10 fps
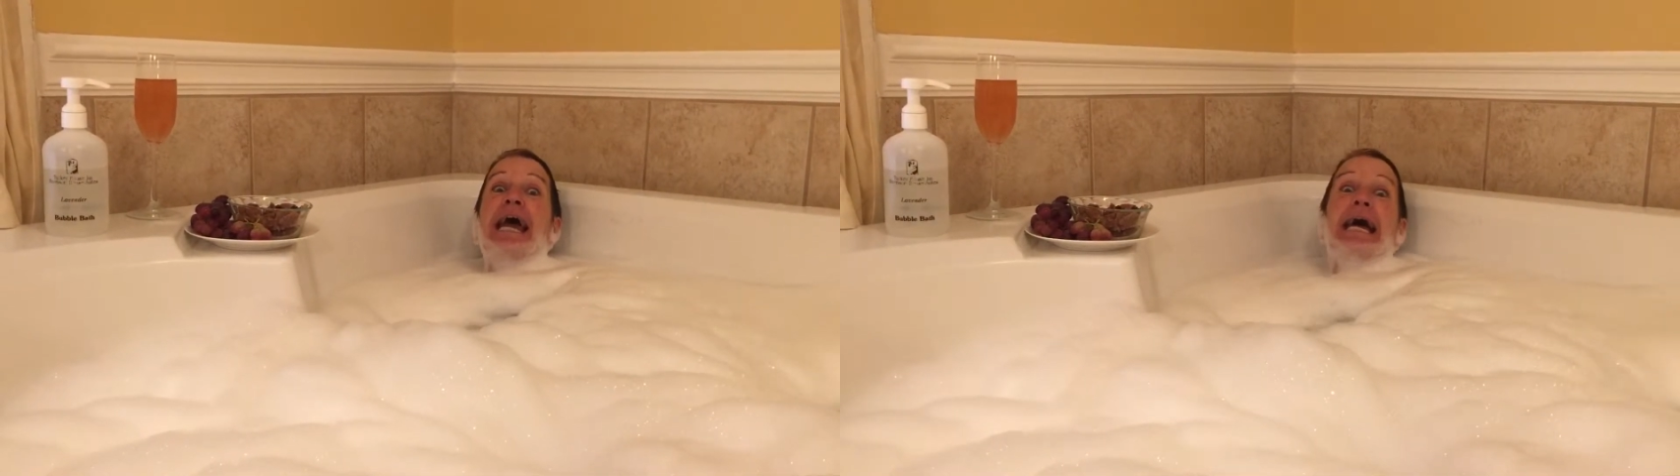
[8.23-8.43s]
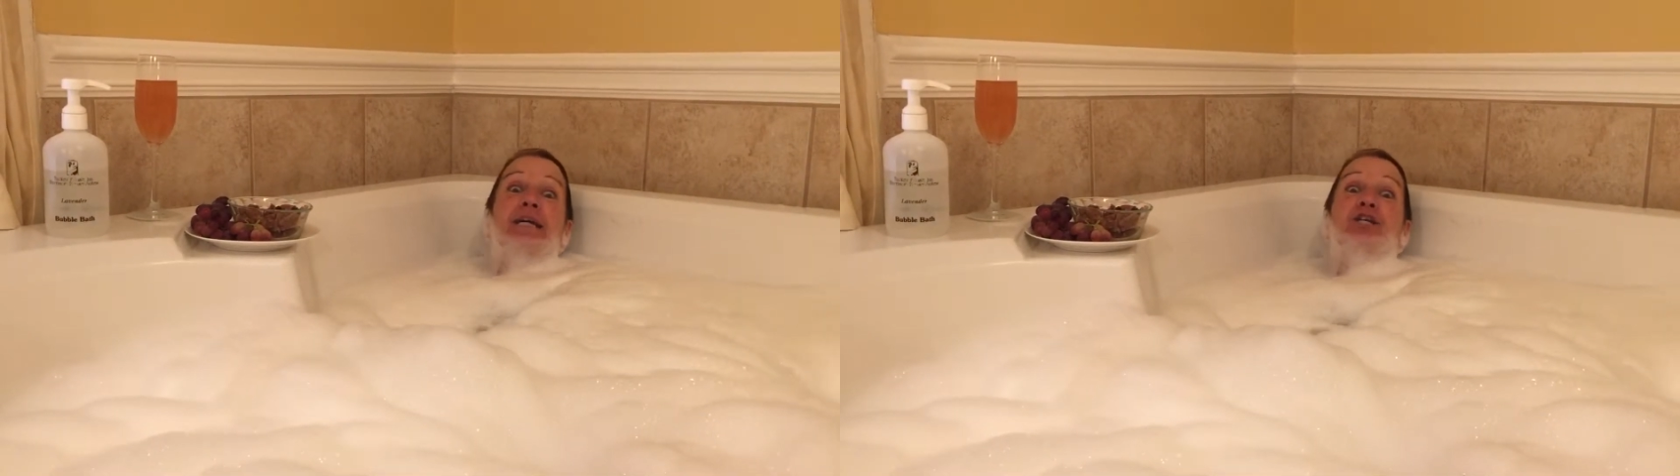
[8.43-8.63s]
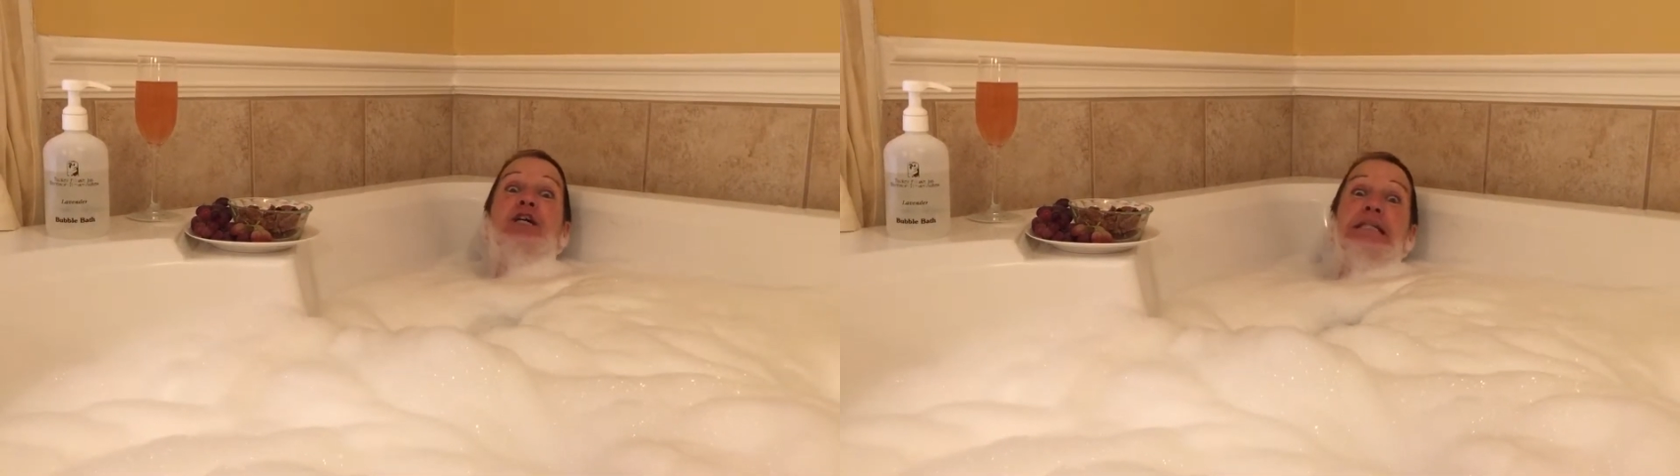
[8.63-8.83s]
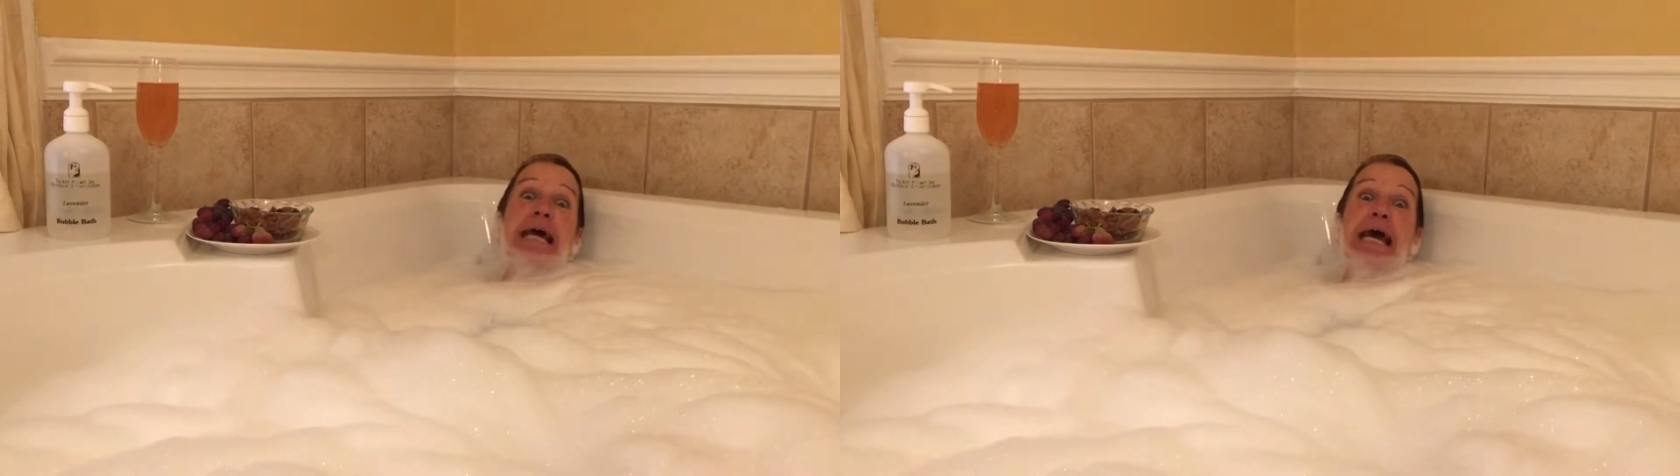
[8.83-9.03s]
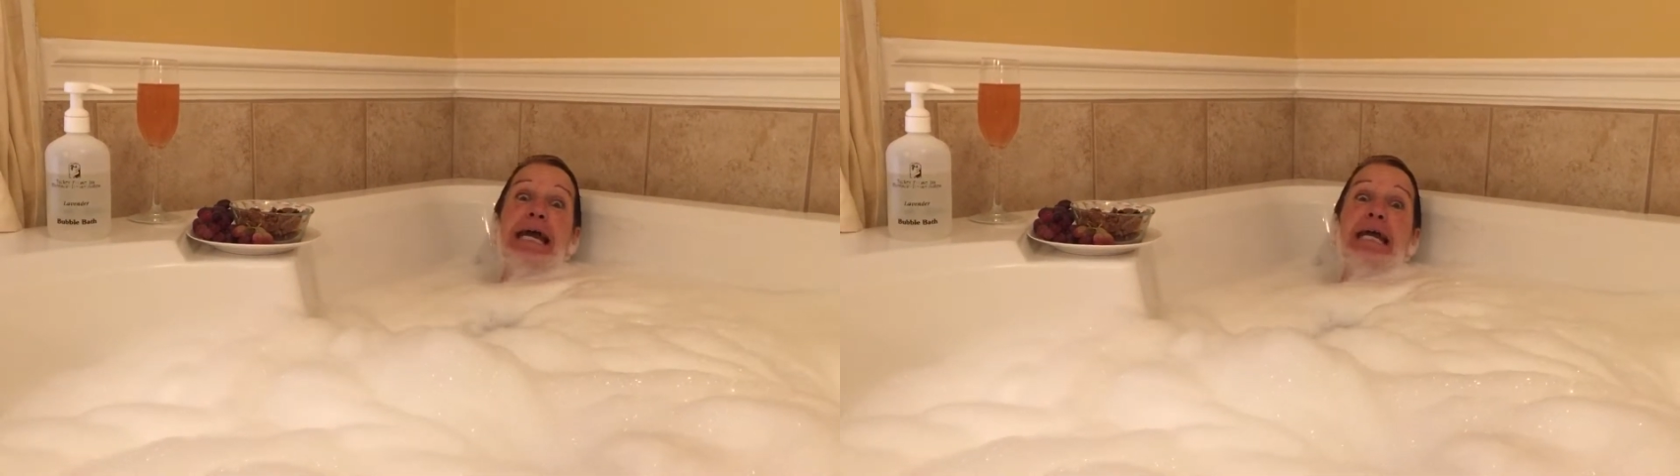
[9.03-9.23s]
And
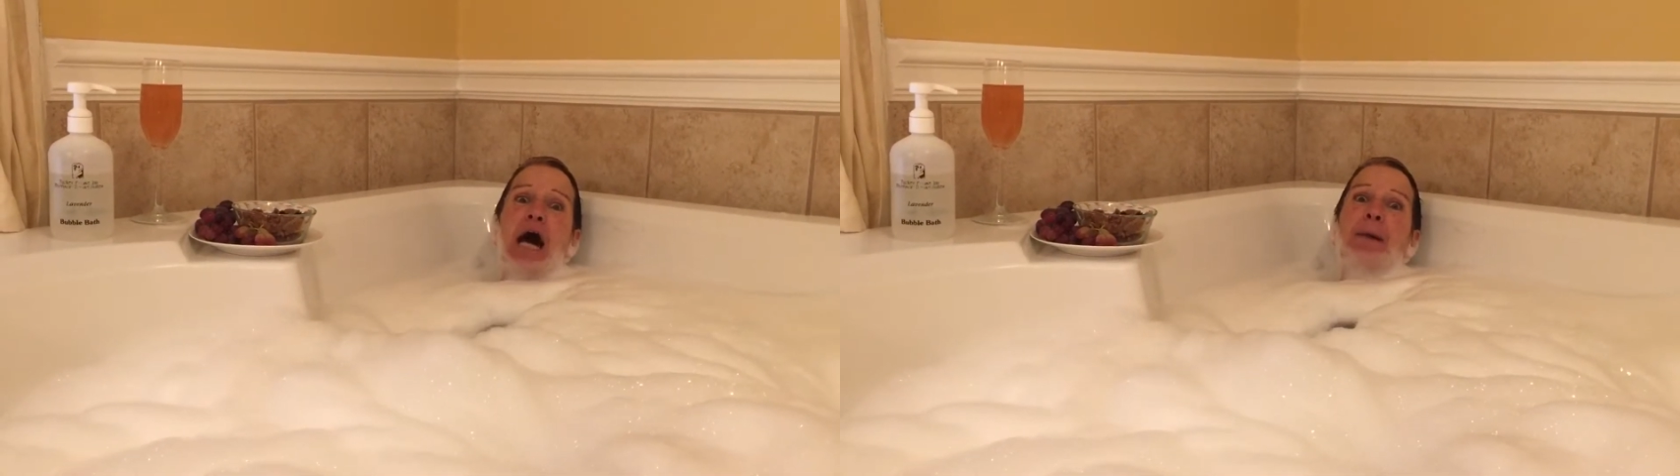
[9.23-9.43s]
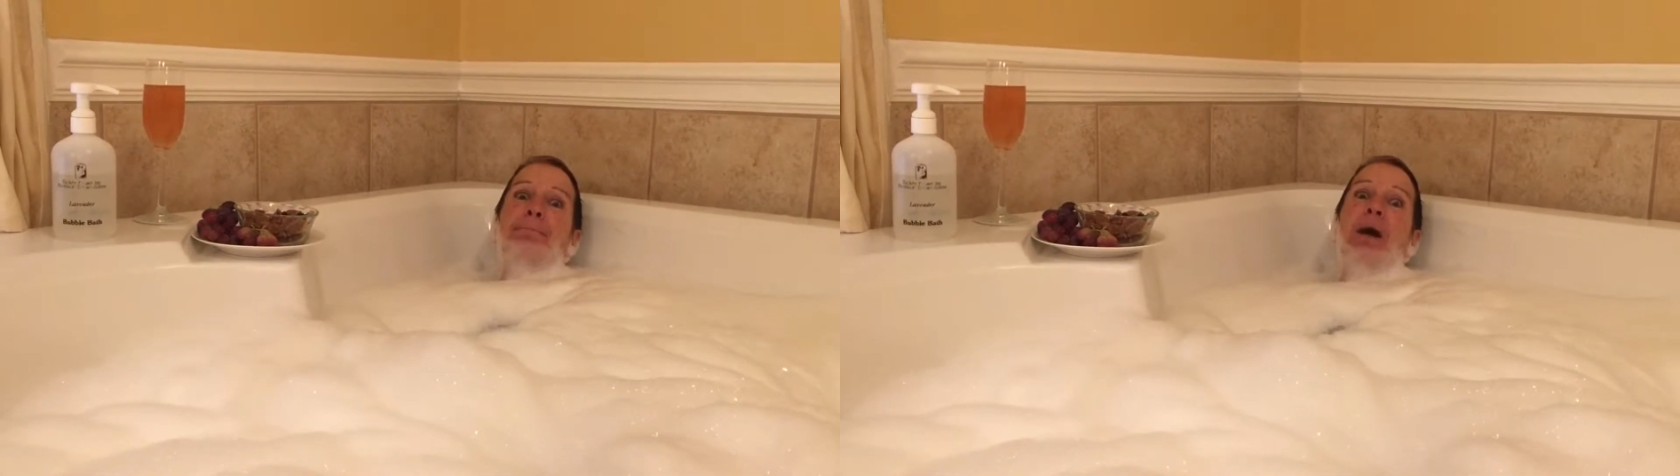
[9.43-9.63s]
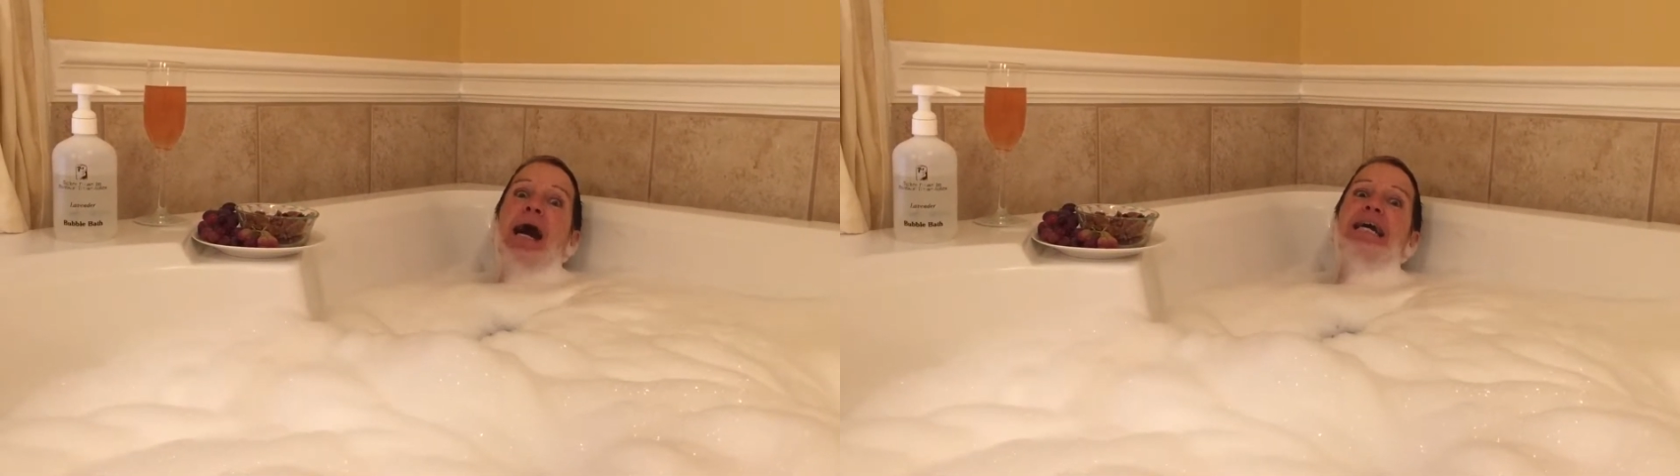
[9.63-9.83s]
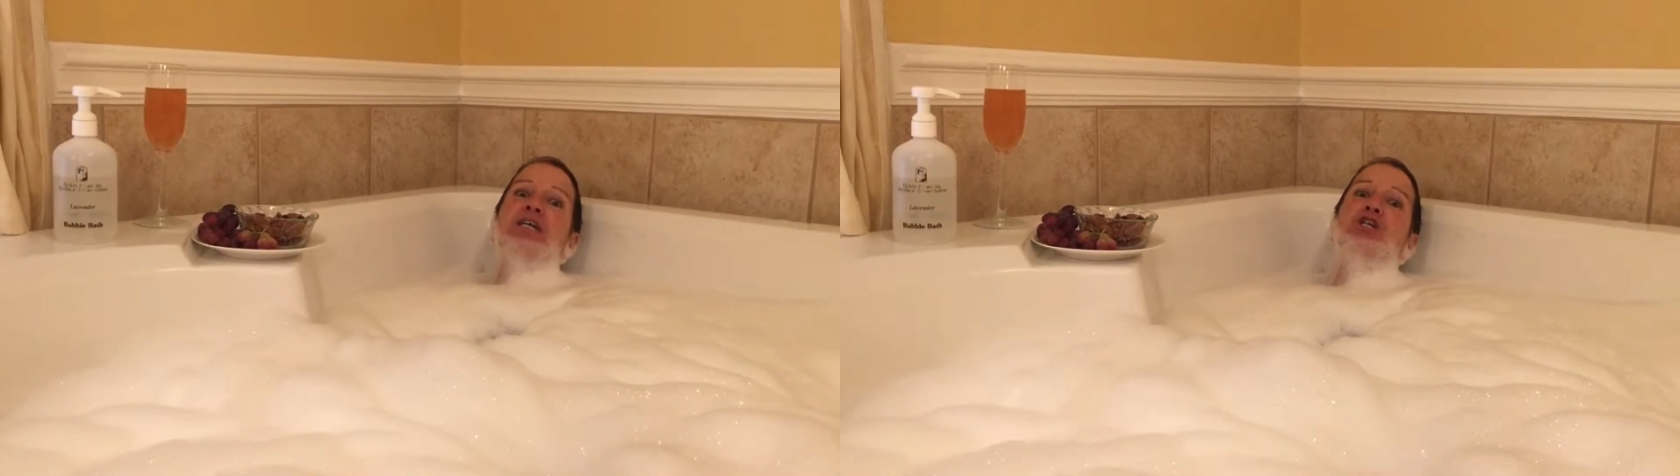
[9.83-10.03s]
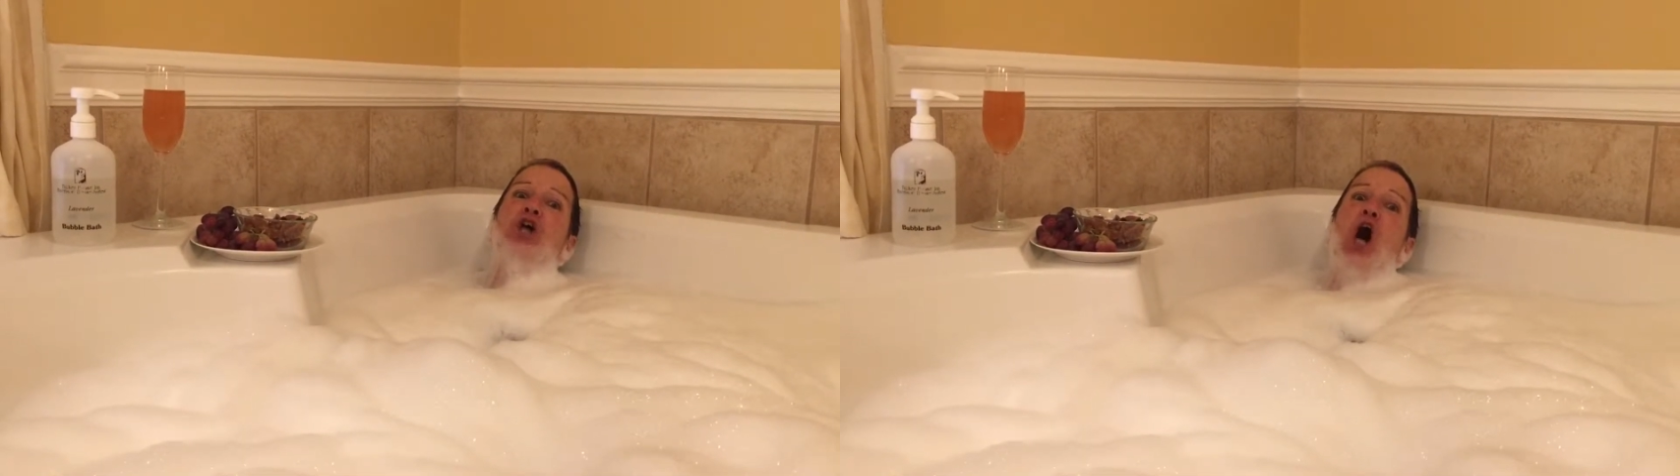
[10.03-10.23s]
today, my
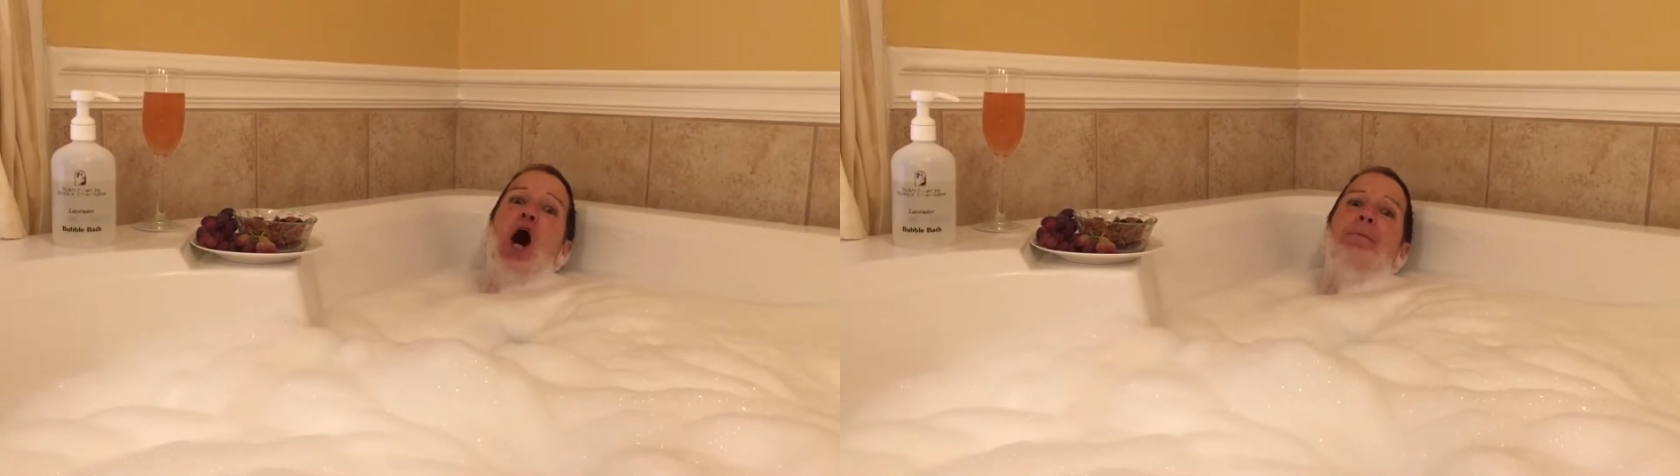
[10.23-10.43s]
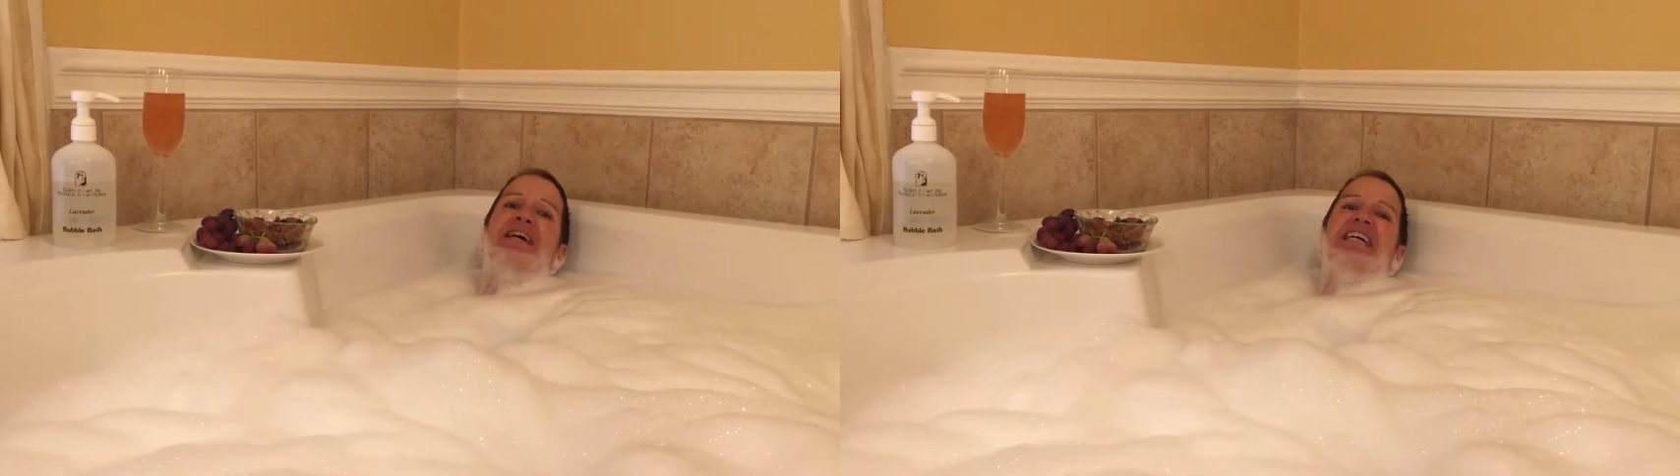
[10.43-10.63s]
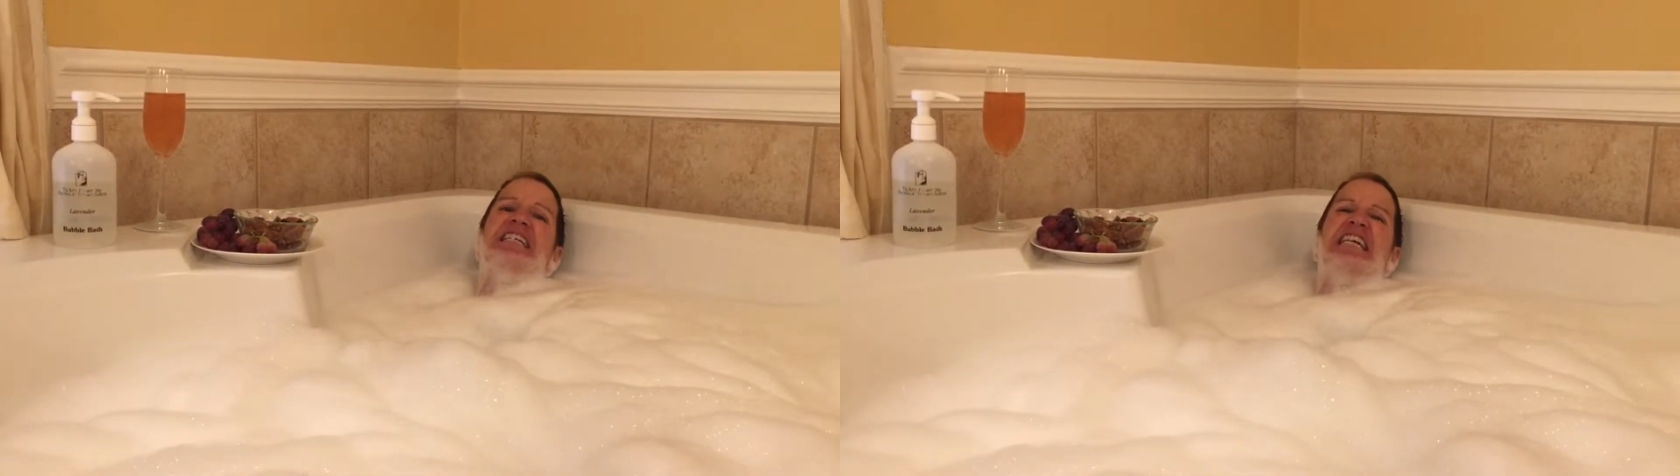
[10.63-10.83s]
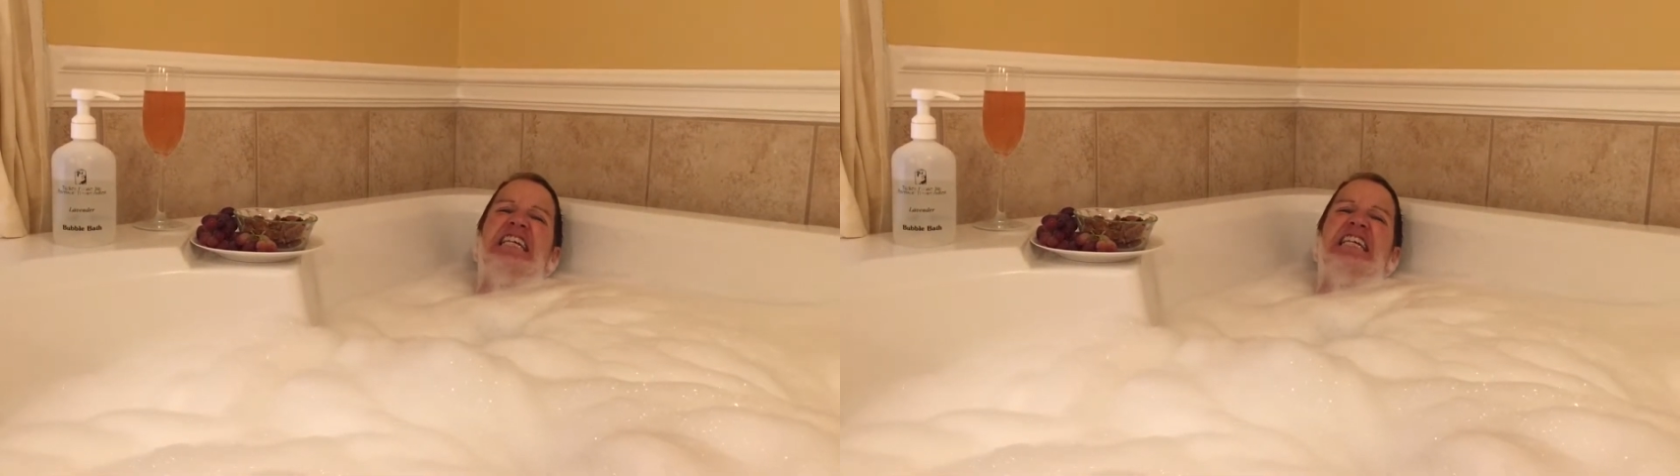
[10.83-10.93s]
job is